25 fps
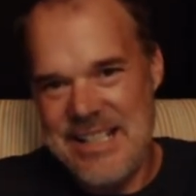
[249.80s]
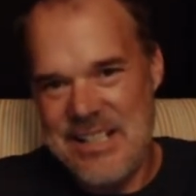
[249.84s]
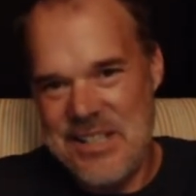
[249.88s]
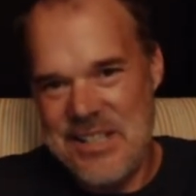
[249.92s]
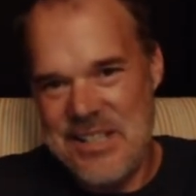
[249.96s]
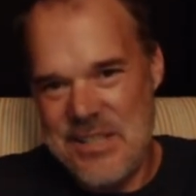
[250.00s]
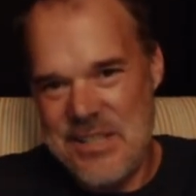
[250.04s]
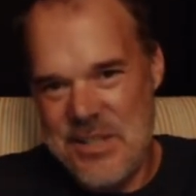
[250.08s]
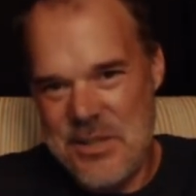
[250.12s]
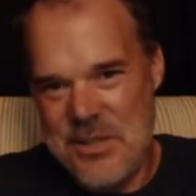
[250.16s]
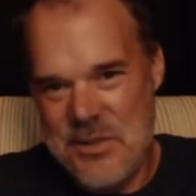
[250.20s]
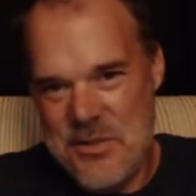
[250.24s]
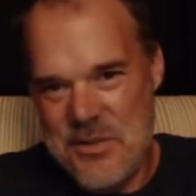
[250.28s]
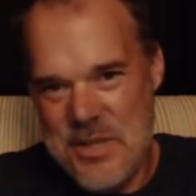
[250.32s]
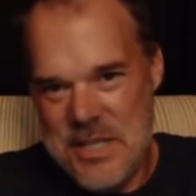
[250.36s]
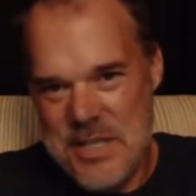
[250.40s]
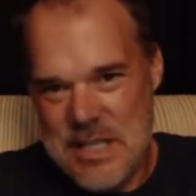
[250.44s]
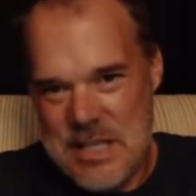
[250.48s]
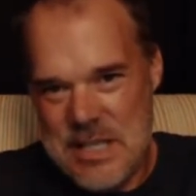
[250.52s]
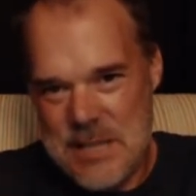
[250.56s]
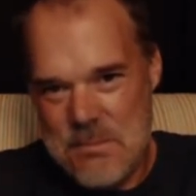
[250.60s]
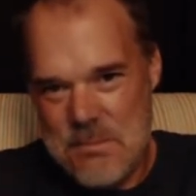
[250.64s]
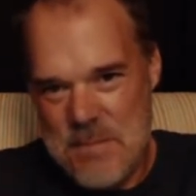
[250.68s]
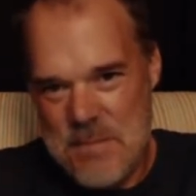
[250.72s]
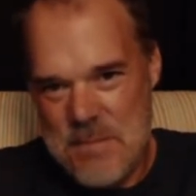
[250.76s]
to this
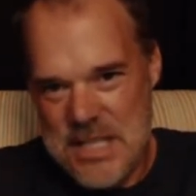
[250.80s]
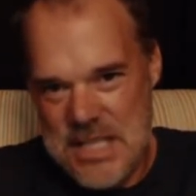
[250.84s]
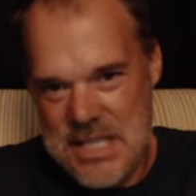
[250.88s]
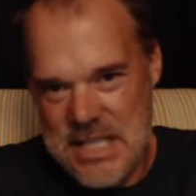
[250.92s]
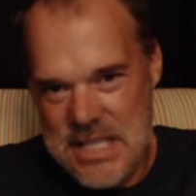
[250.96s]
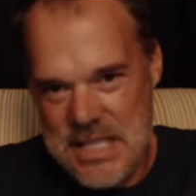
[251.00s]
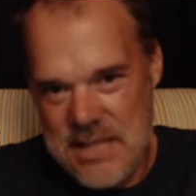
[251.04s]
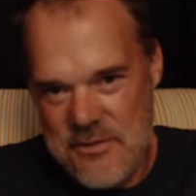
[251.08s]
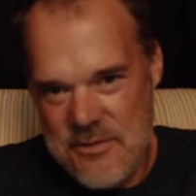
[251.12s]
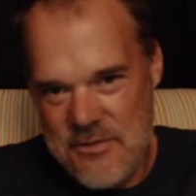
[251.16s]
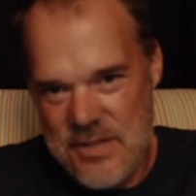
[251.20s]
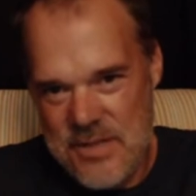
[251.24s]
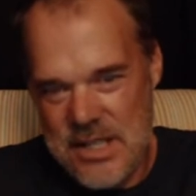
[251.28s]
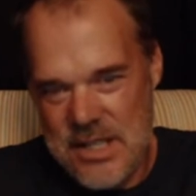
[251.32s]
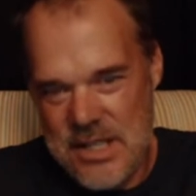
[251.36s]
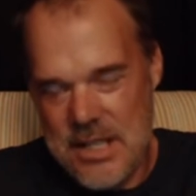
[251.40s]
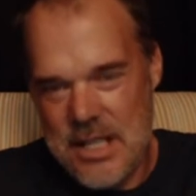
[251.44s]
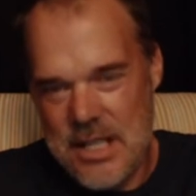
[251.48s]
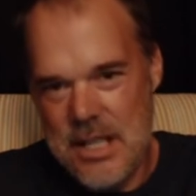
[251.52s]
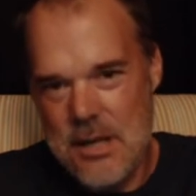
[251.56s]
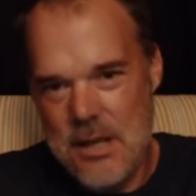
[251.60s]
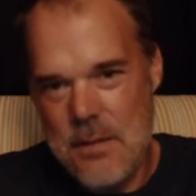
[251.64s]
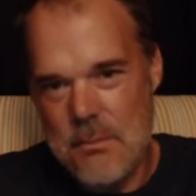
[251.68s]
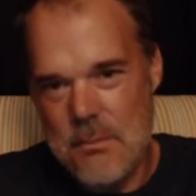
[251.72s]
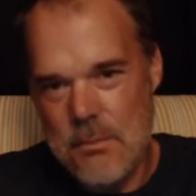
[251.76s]
specific
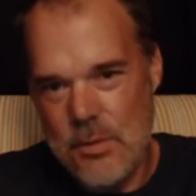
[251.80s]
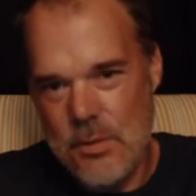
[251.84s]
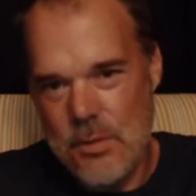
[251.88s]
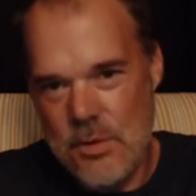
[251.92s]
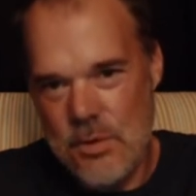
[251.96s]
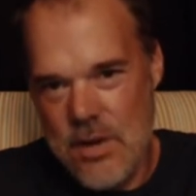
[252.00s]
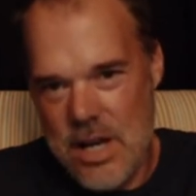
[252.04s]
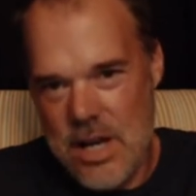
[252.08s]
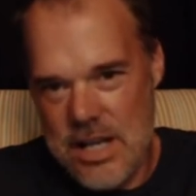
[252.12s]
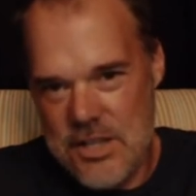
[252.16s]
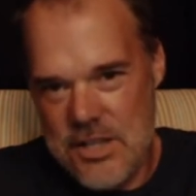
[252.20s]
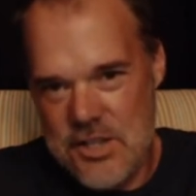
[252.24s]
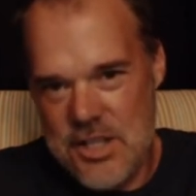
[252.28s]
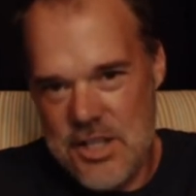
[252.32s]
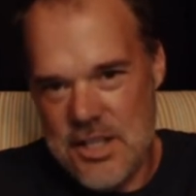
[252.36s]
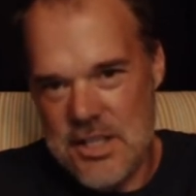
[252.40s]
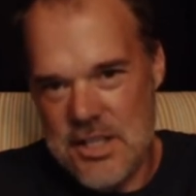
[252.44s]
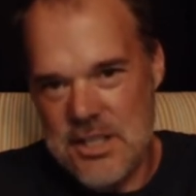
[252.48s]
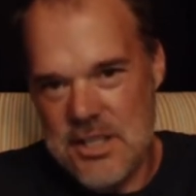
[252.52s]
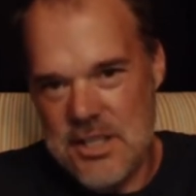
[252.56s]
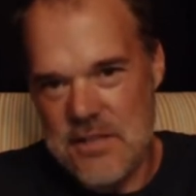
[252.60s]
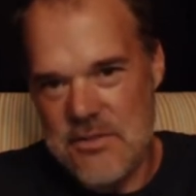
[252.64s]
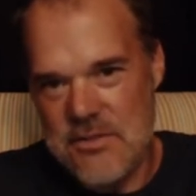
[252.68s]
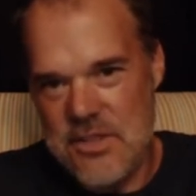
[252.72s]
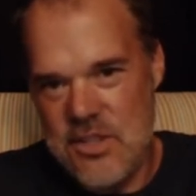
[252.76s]

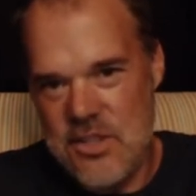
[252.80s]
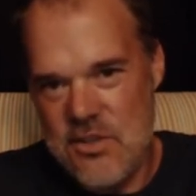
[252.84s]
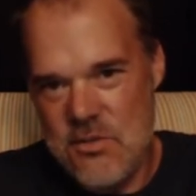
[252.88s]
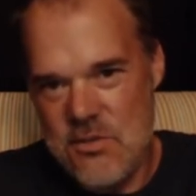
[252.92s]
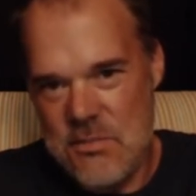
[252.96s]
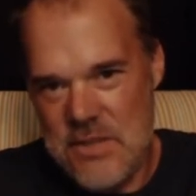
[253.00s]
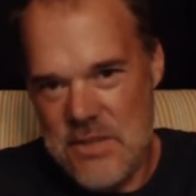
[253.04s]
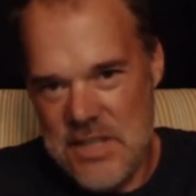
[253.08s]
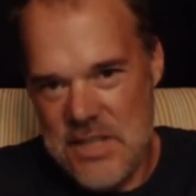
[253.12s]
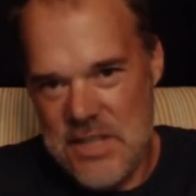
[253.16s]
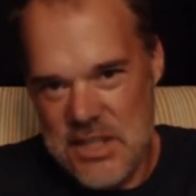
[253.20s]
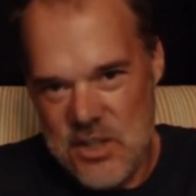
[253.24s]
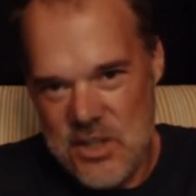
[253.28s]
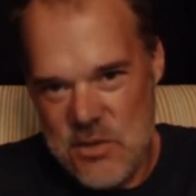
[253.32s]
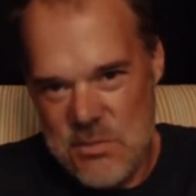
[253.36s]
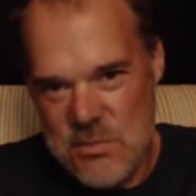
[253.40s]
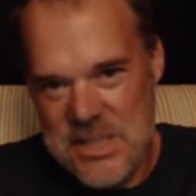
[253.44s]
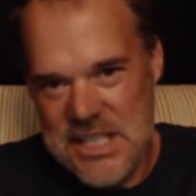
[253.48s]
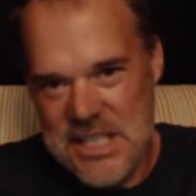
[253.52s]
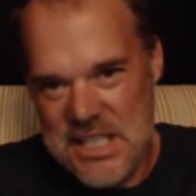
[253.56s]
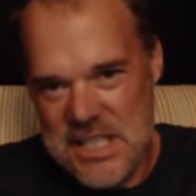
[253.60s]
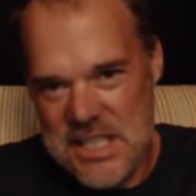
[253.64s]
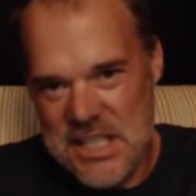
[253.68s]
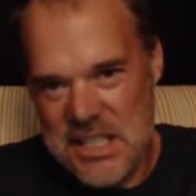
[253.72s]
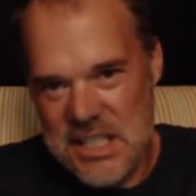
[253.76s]
project of hum- the
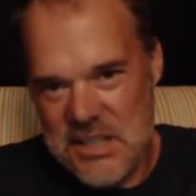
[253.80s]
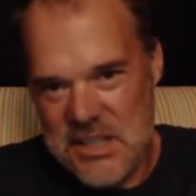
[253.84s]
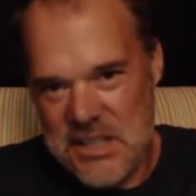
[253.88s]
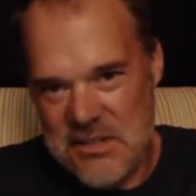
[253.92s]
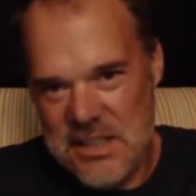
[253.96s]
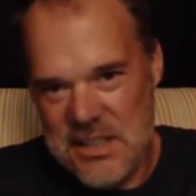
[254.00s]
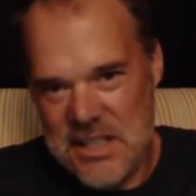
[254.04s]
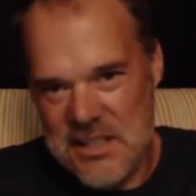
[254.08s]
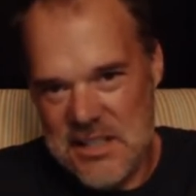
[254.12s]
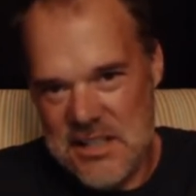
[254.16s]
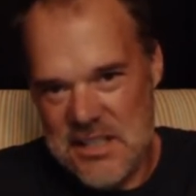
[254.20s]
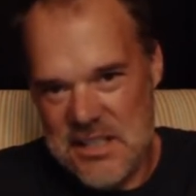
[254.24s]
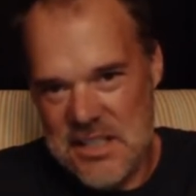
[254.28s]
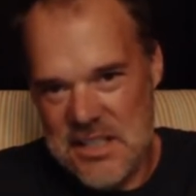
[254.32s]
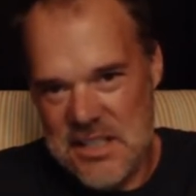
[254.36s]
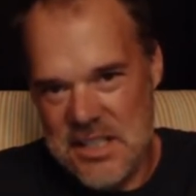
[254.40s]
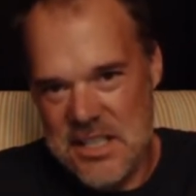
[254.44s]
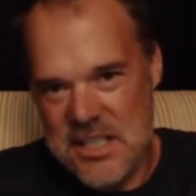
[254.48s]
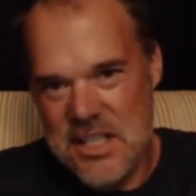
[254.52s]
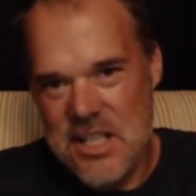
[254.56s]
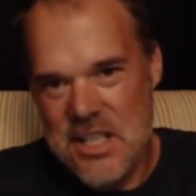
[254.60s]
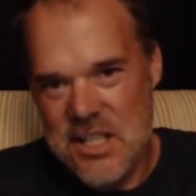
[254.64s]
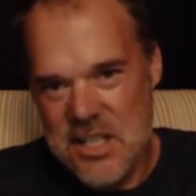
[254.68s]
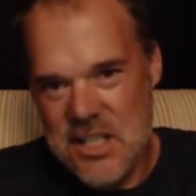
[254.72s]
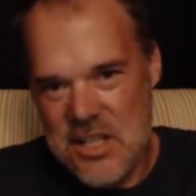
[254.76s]
human
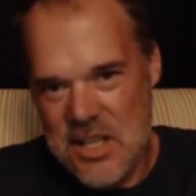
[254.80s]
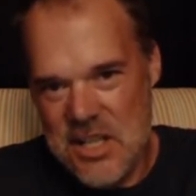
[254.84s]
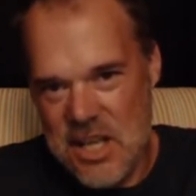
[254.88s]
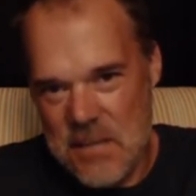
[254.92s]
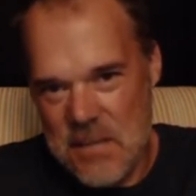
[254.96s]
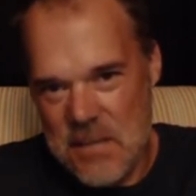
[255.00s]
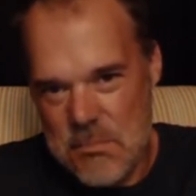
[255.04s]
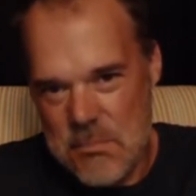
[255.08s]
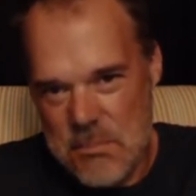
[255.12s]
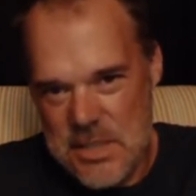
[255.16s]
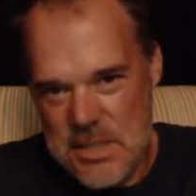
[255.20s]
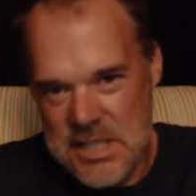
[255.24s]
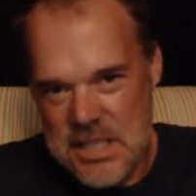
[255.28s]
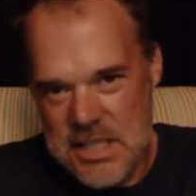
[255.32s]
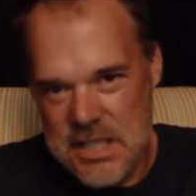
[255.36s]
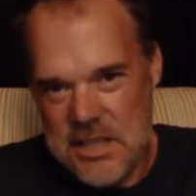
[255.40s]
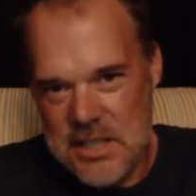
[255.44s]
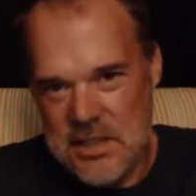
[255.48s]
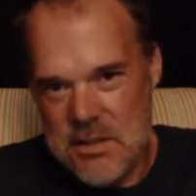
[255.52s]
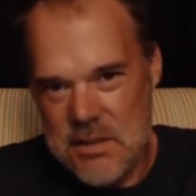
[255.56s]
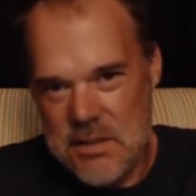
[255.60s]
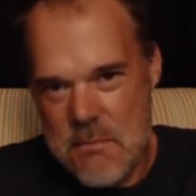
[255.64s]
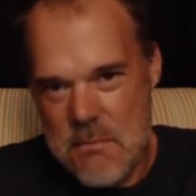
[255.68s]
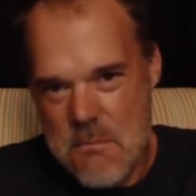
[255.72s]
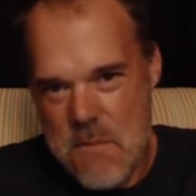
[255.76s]
singularity, a
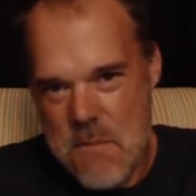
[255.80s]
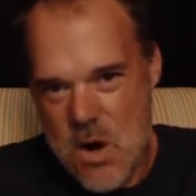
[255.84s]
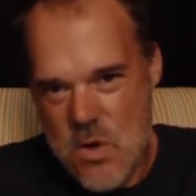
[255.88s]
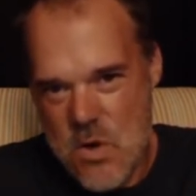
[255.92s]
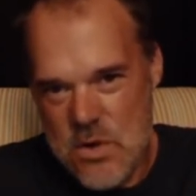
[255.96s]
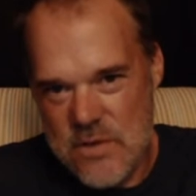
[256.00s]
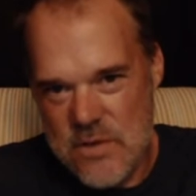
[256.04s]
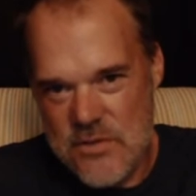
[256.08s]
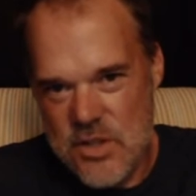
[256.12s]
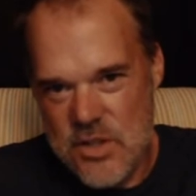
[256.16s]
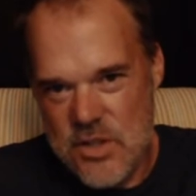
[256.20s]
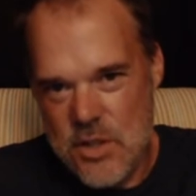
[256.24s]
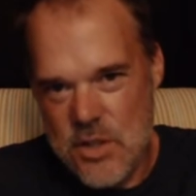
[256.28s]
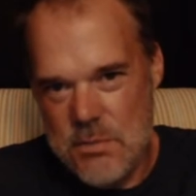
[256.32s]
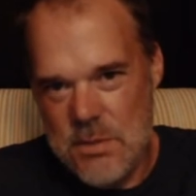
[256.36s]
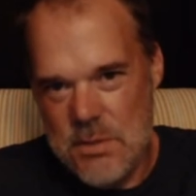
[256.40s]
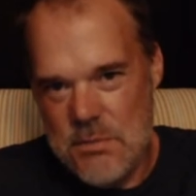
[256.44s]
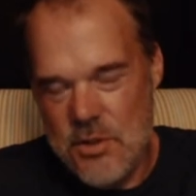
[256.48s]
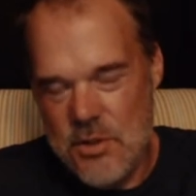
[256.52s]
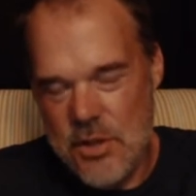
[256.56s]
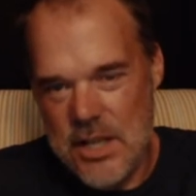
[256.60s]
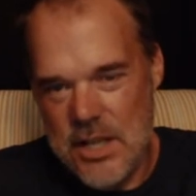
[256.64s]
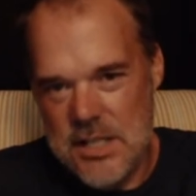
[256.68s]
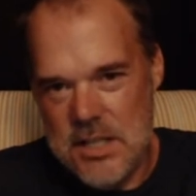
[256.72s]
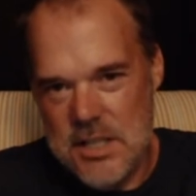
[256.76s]
particular mode of human
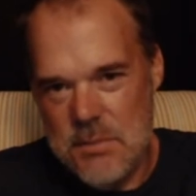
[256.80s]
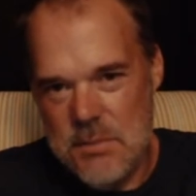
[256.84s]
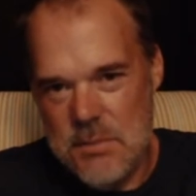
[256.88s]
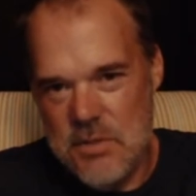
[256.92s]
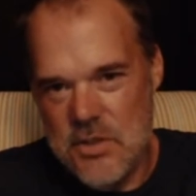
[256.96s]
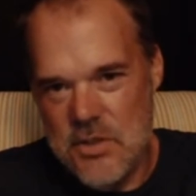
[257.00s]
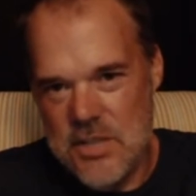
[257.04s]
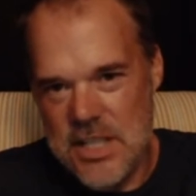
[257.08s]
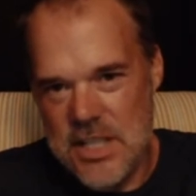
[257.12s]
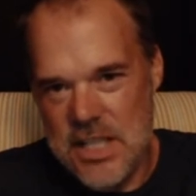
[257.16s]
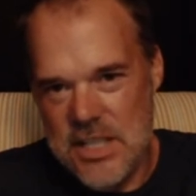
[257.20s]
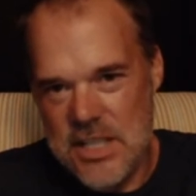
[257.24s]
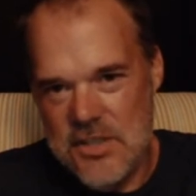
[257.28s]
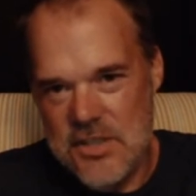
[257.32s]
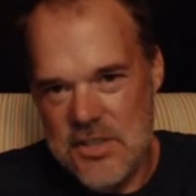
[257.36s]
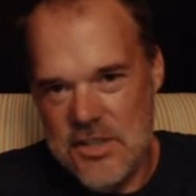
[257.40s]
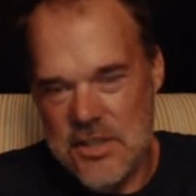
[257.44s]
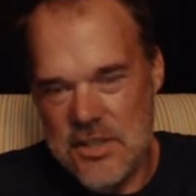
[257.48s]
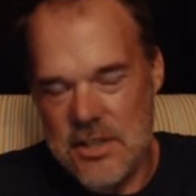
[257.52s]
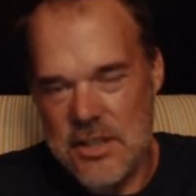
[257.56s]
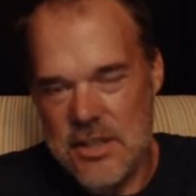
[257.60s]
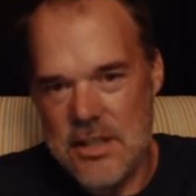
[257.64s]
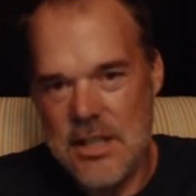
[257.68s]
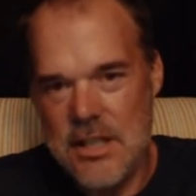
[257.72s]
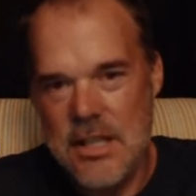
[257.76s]

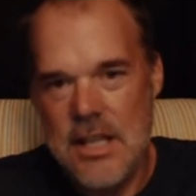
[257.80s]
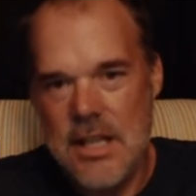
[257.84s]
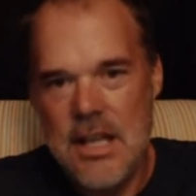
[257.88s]
transmutation,